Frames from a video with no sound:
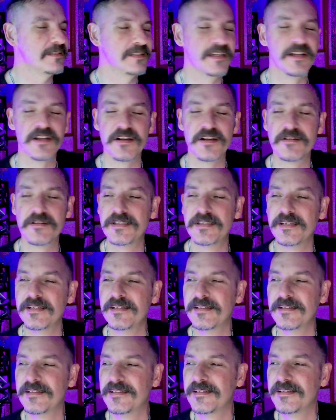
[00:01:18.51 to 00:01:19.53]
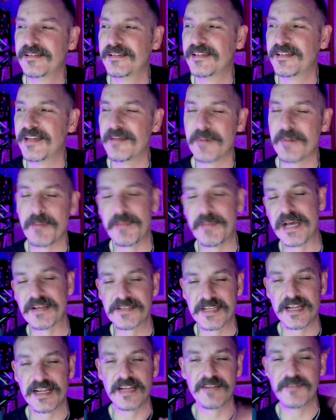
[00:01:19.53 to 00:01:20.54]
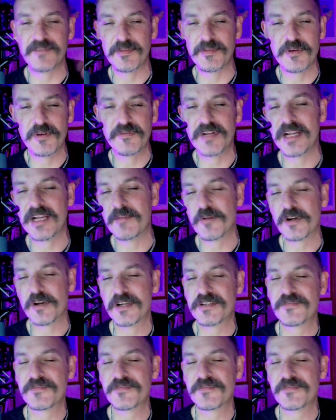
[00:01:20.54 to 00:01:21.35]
You know, and my mouth's not even moving anymore.